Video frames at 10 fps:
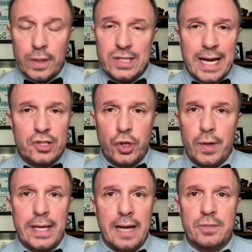Chris
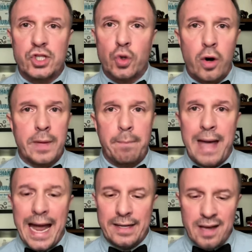Algieri came storming
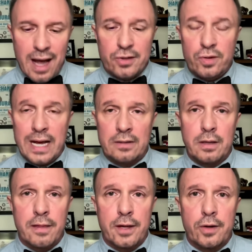back, knocked you down
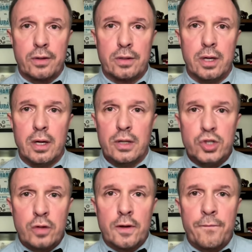in the 3rd,
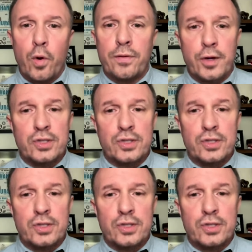took the 4th.